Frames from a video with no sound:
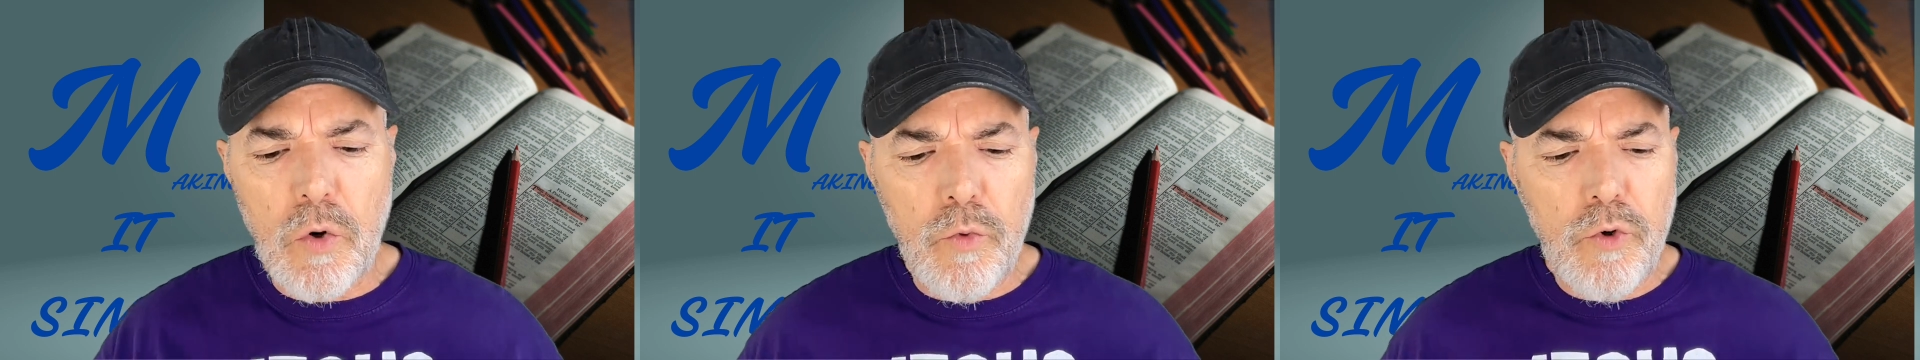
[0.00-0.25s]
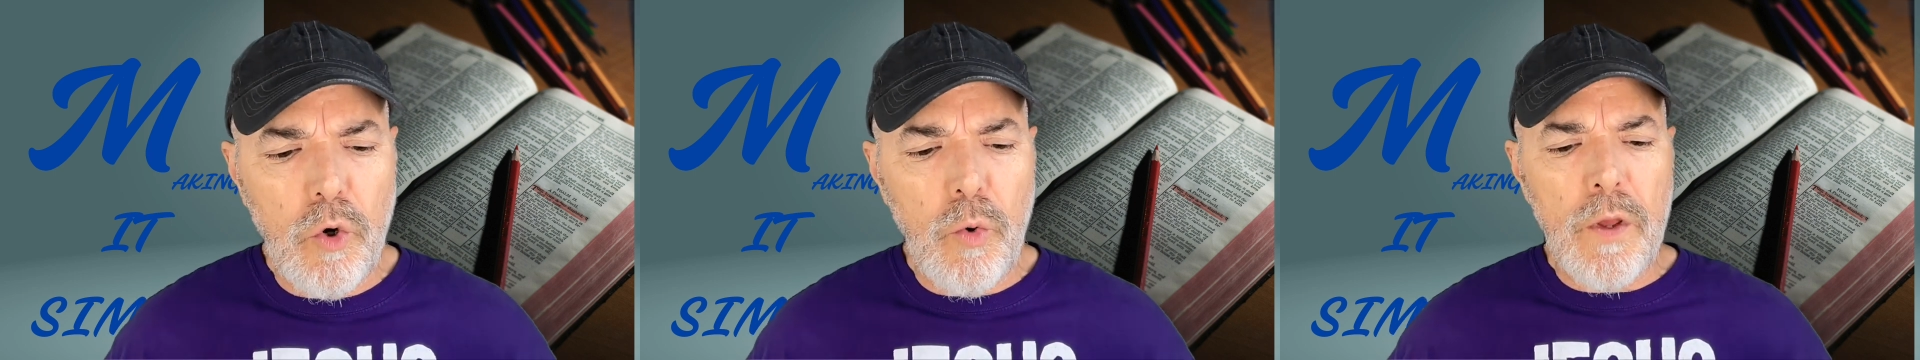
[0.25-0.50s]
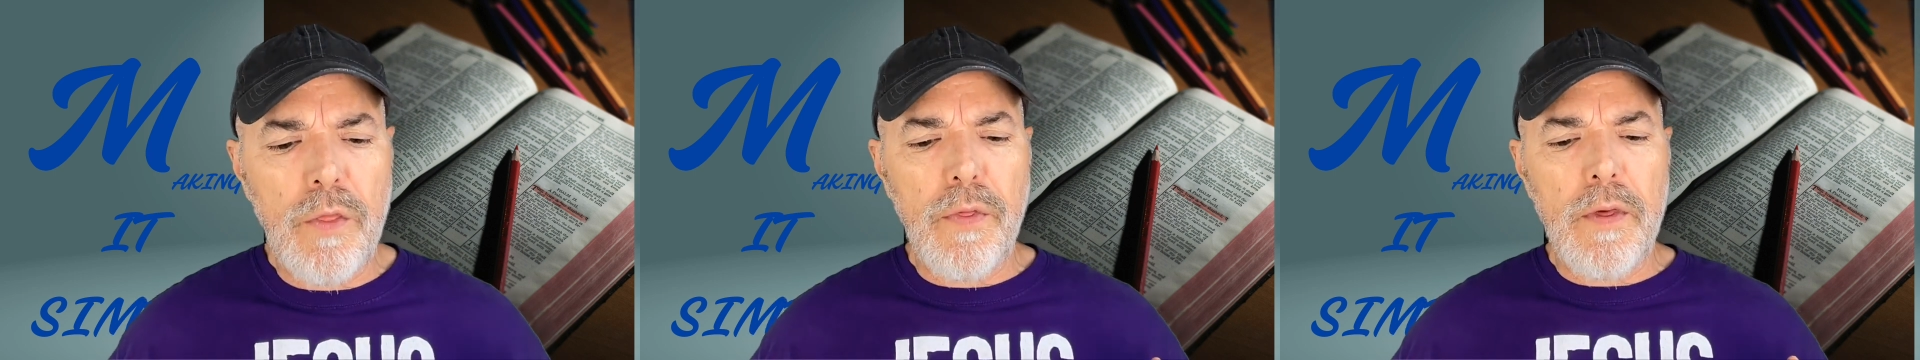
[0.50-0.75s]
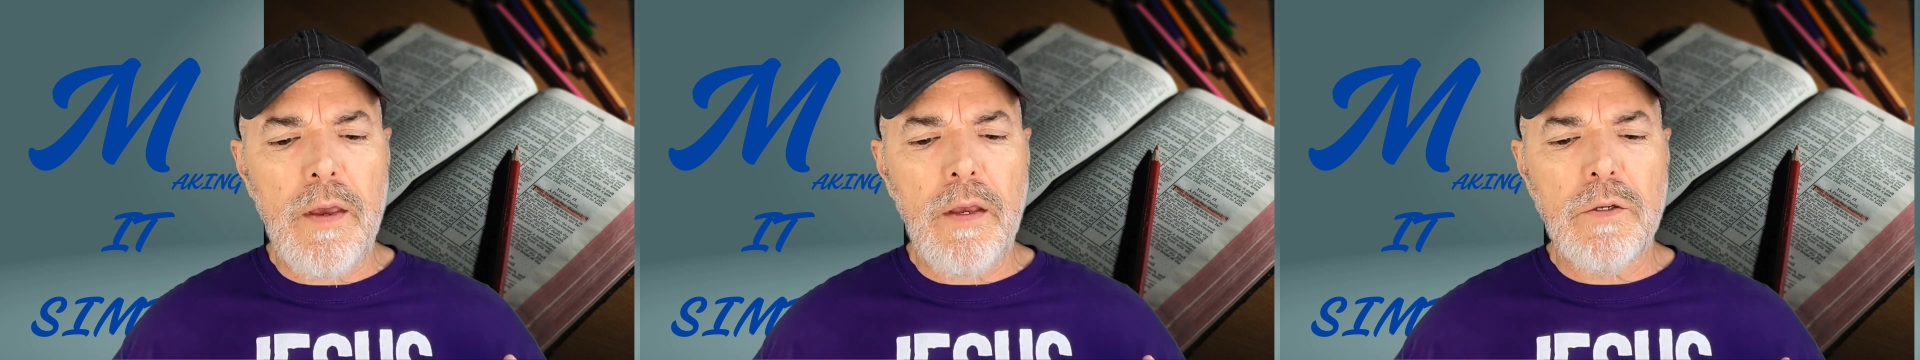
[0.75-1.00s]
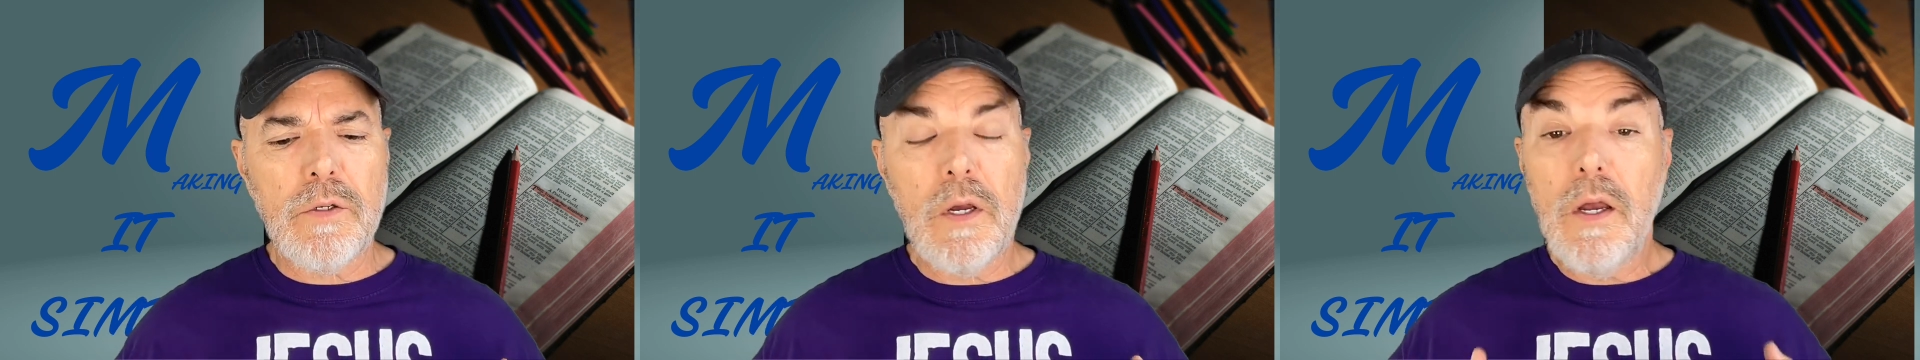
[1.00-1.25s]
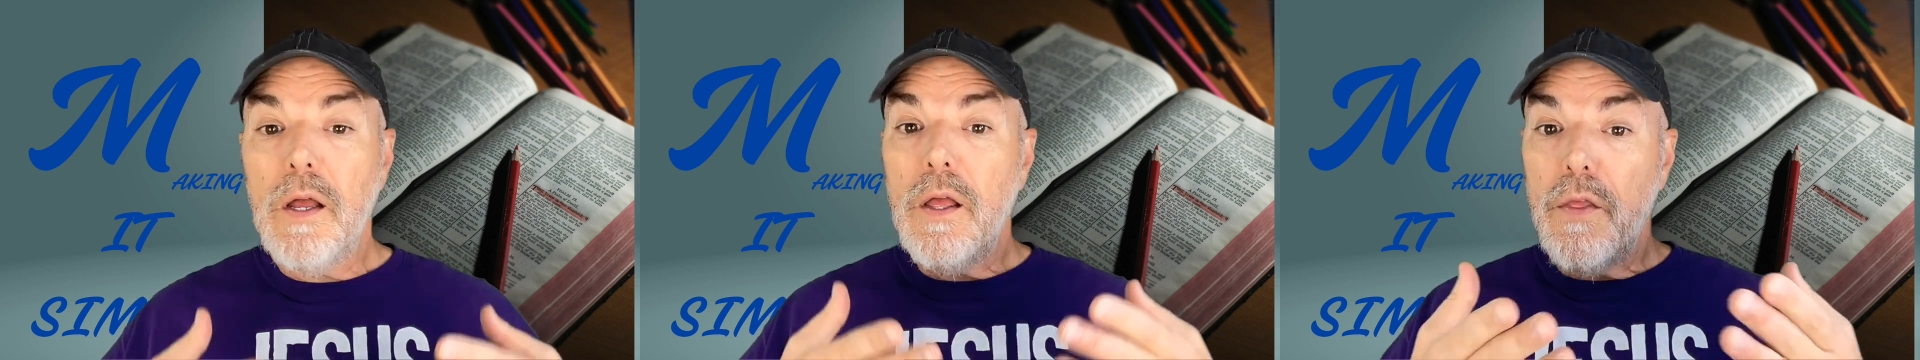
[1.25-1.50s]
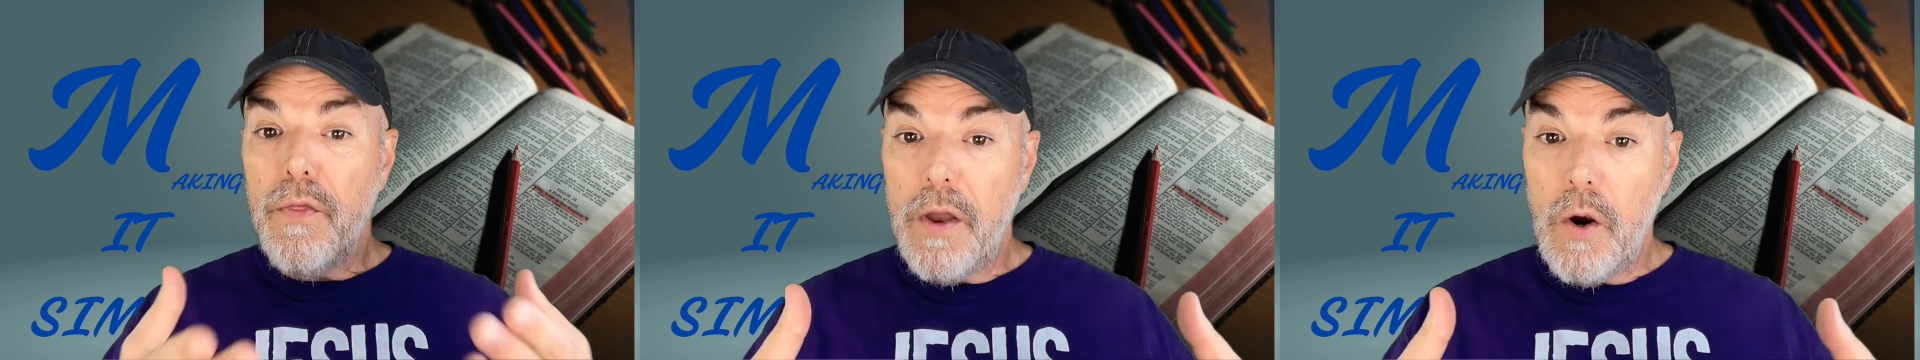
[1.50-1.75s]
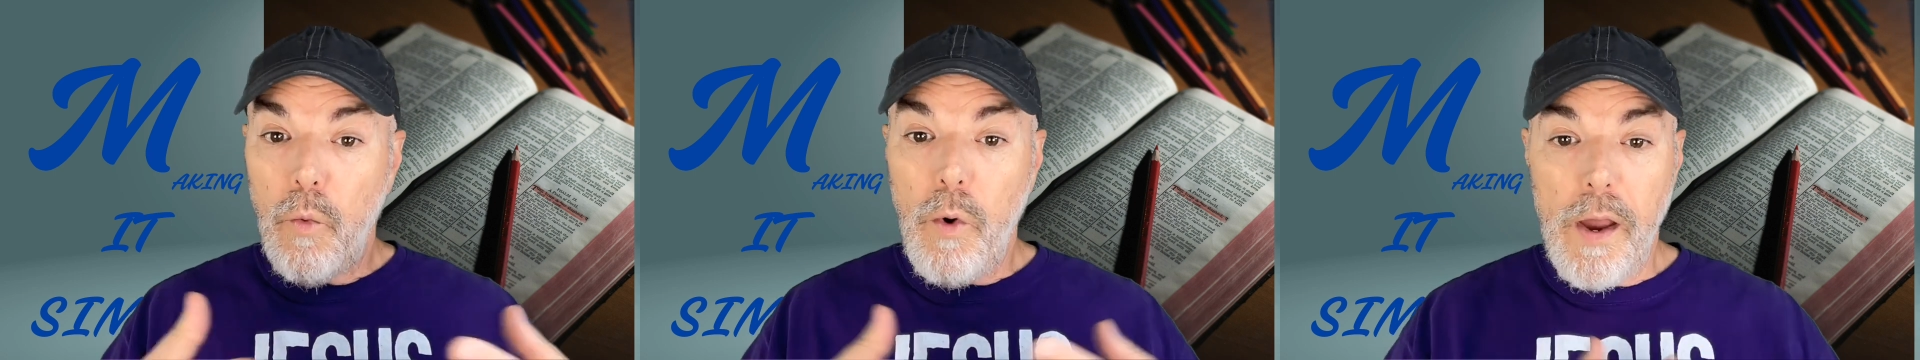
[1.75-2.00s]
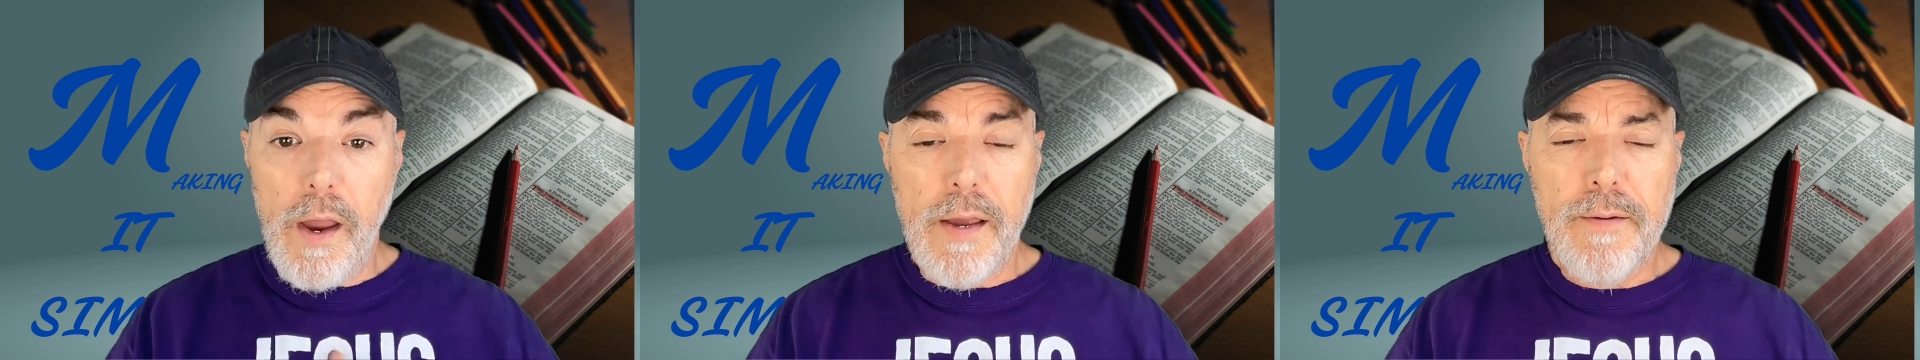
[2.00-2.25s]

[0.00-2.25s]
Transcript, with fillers: on doing things their way,